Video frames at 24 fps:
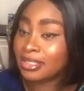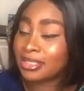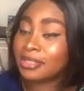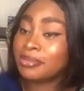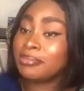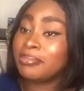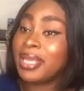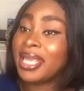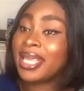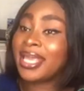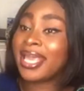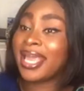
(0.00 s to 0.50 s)

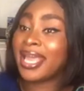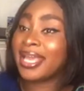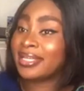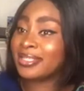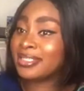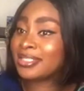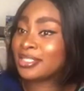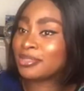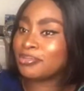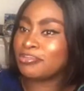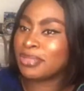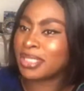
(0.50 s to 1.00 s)
to make
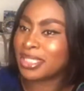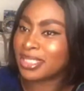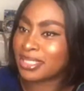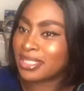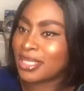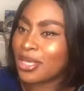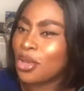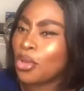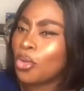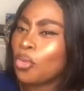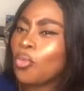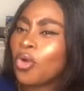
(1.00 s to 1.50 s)
ends
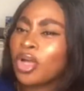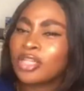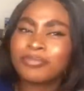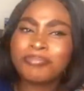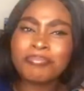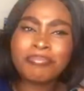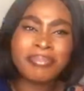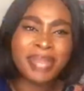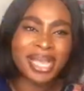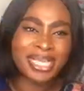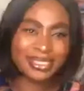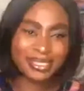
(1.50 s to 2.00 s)
meet? What
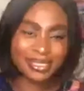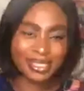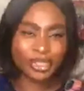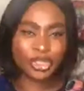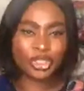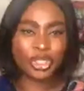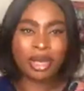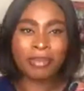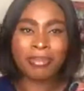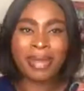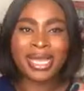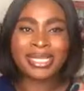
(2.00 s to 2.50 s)

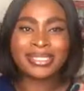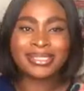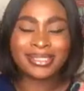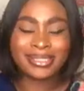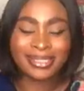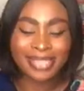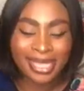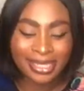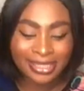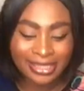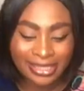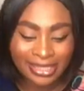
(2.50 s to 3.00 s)
message am I
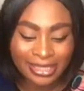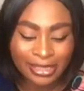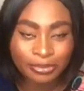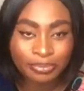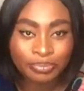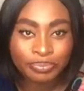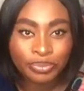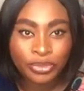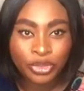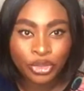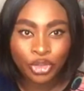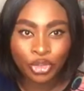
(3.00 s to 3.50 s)
sending
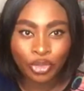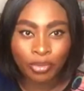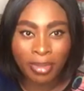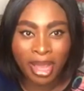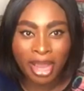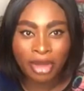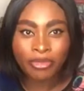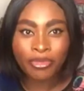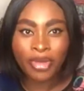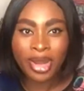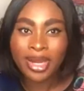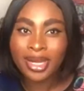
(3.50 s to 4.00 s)
to my
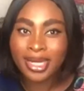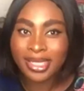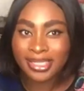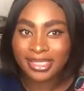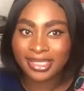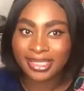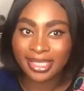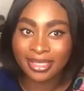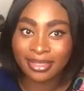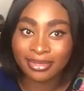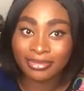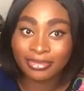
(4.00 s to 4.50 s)

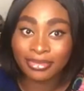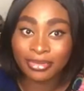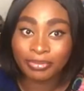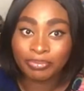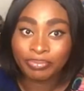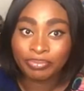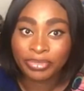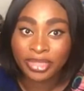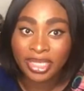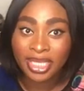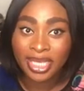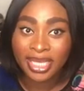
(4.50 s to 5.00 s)
relative
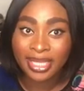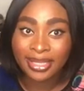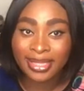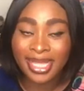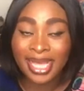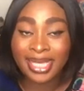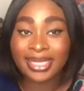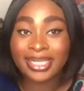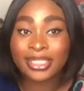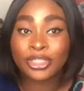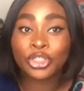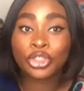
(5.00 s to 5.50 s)

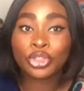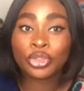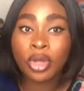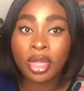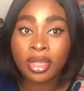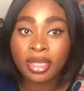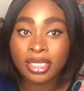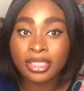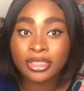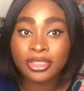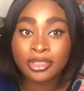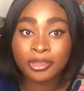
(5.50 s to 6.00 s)
that is
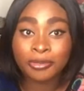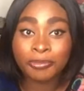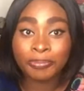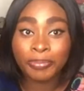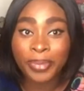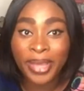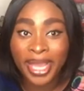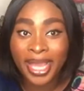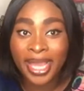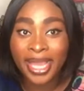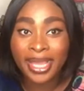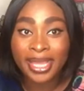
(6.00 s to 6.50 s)
struggling to
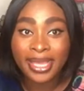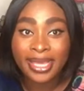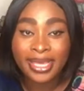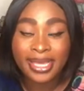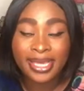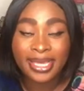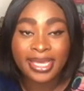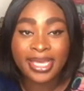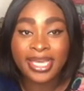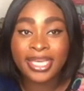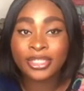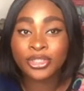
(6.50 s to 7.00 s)
pay
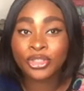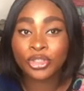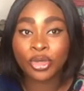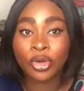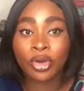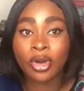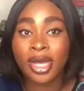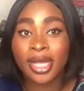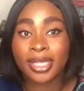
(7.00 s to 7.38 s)
his or her